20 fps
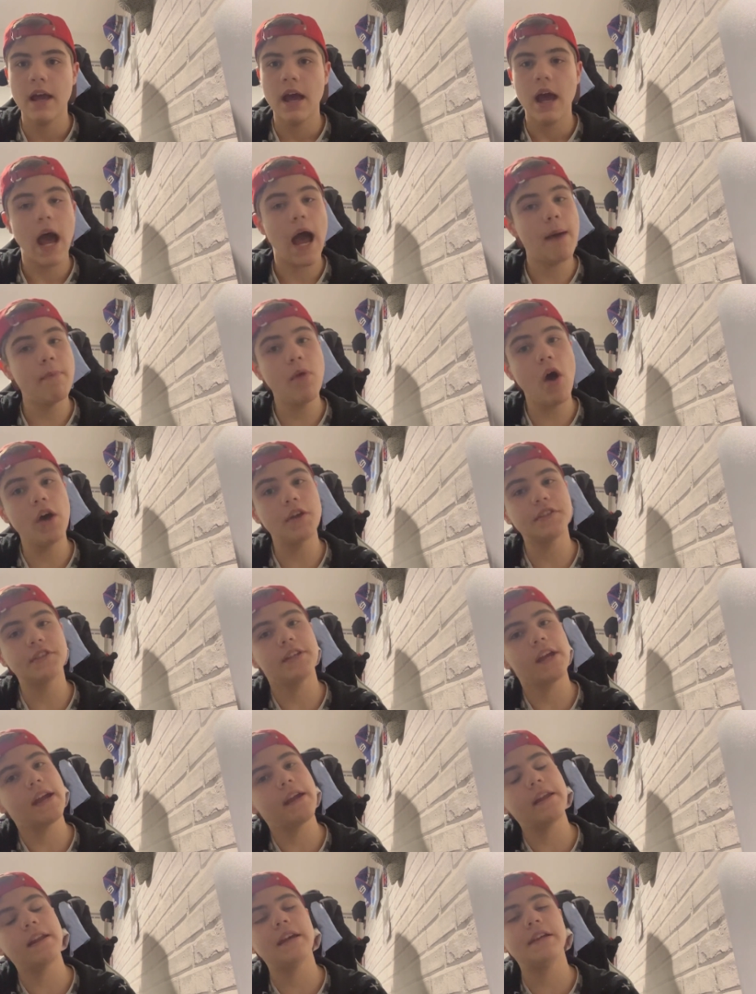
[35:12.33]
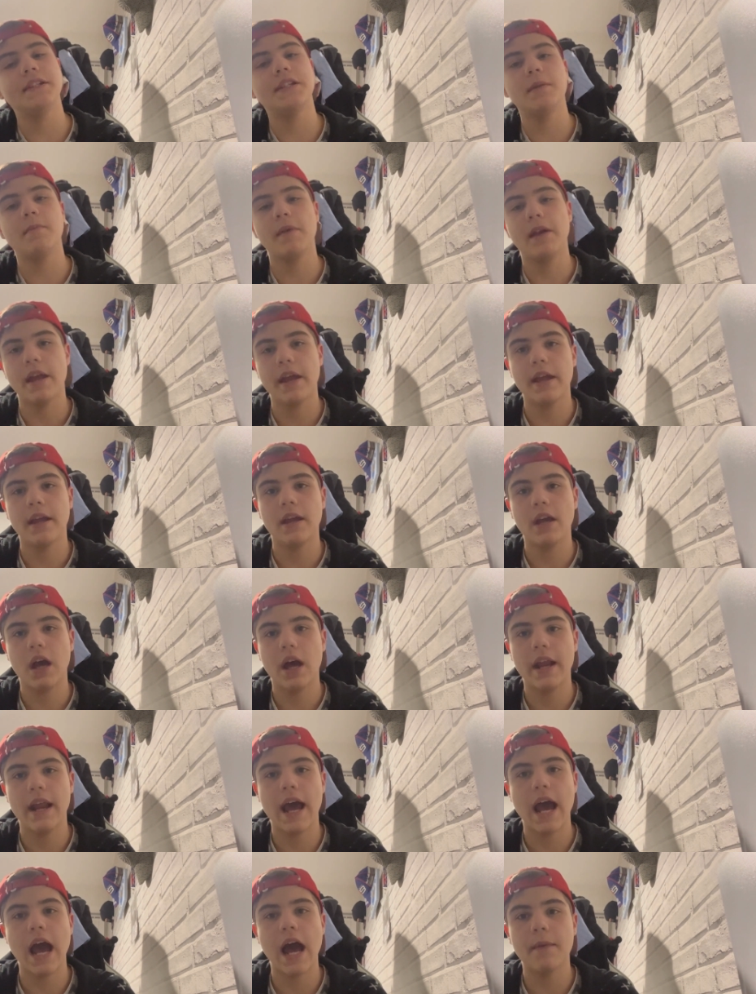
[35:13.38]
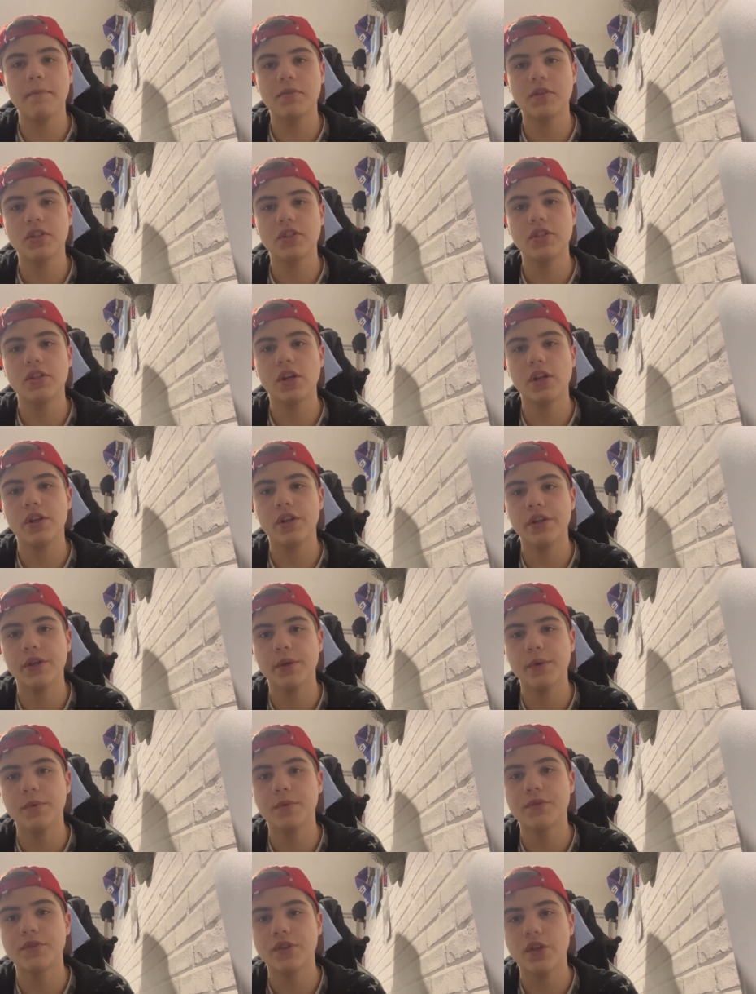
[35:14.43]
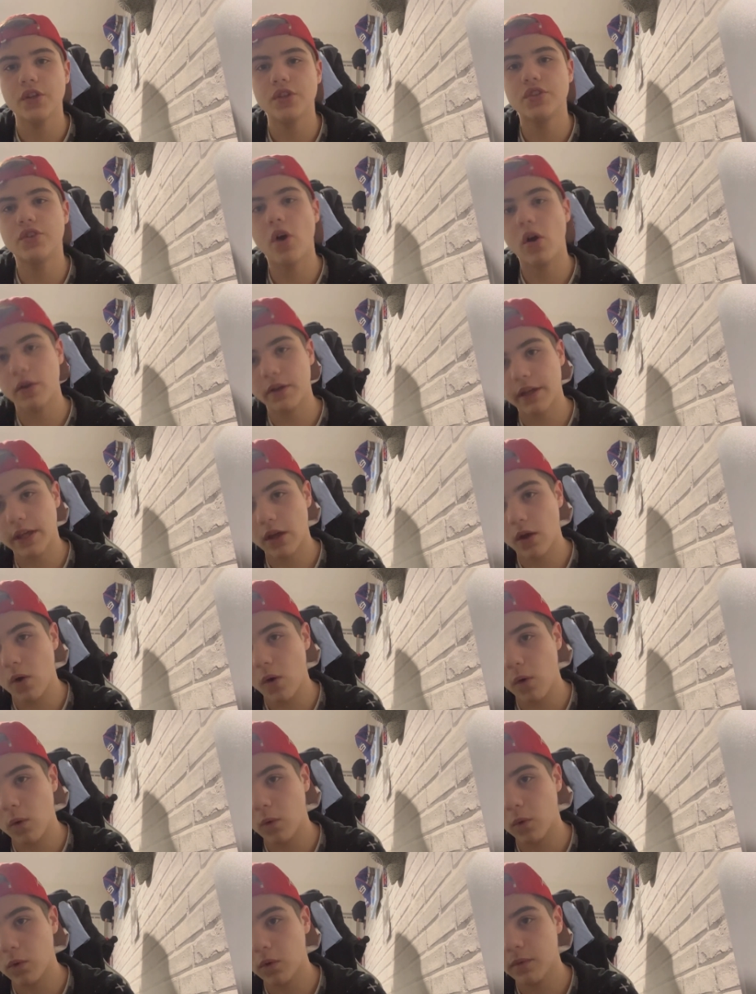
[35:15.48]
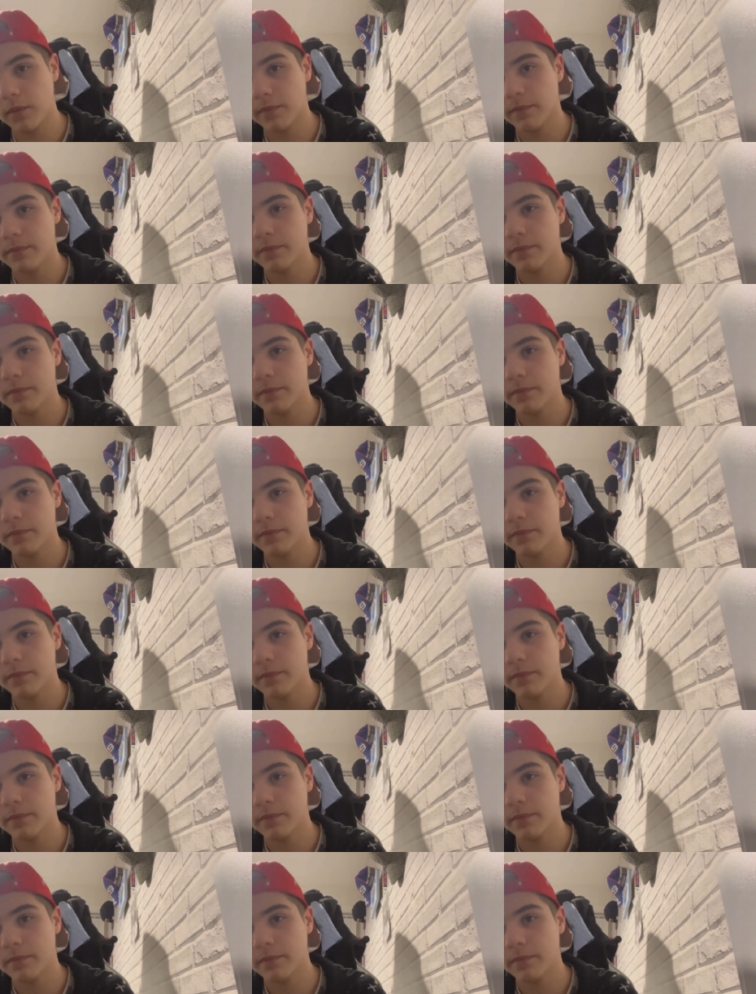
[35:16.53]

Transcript: I'm not saying it to be an absolute donkey hole.